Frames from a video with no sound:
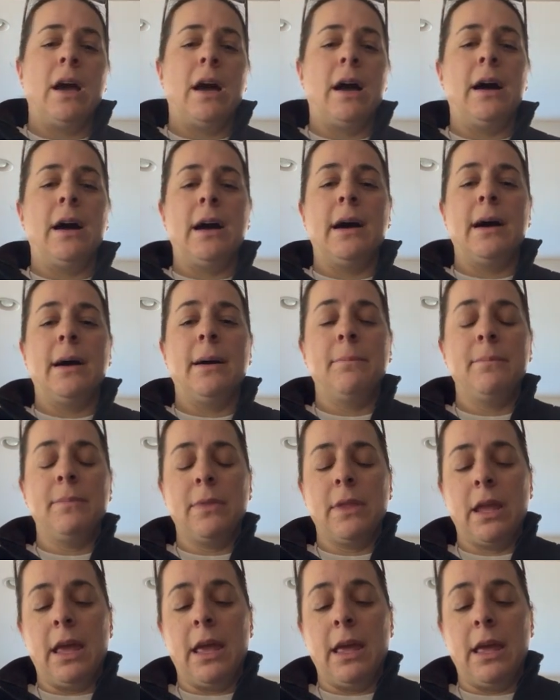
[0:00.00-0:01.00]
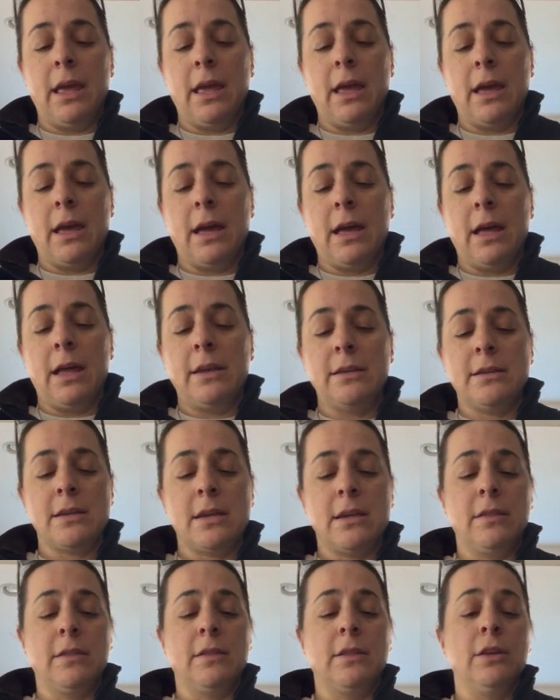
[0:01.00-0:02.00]
Um,
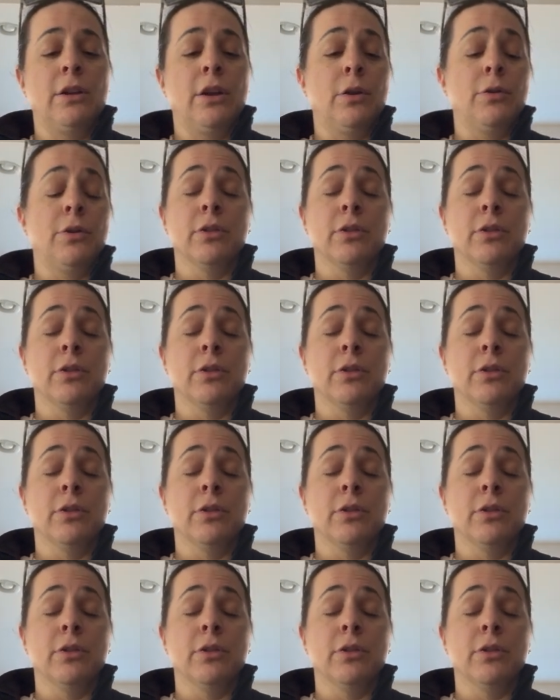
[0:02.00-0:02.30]
and you know,